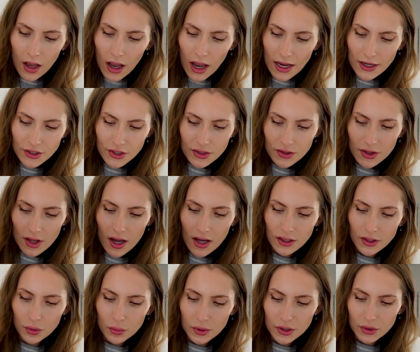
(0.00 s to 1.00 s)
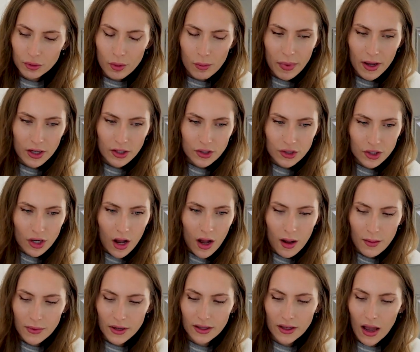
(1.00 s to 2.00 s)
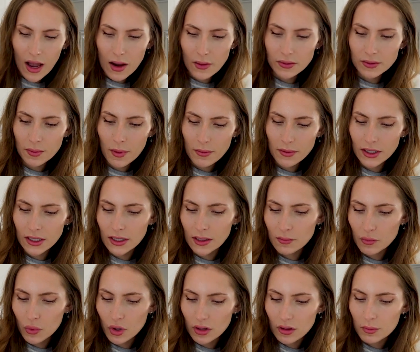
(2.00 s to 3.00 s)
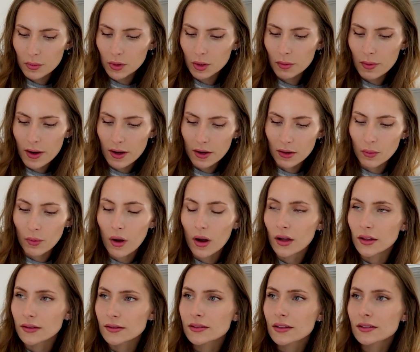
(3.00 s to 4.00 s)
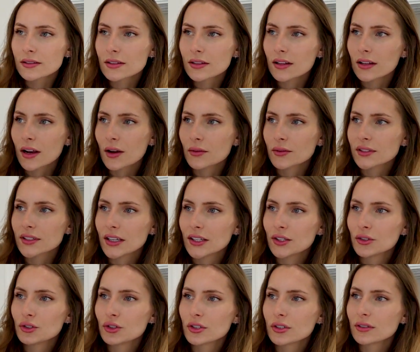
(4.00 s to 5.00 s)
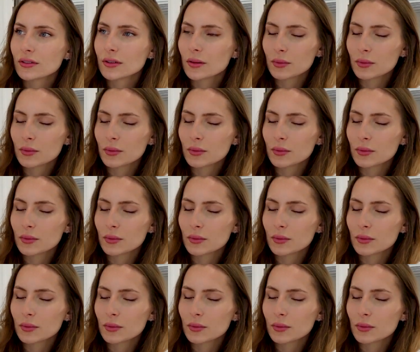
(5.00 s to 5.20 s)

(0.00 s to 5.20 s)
I just thought you would do a better job, and I was probably going to eat more of the blueberry ones. And so then I was like, you should do the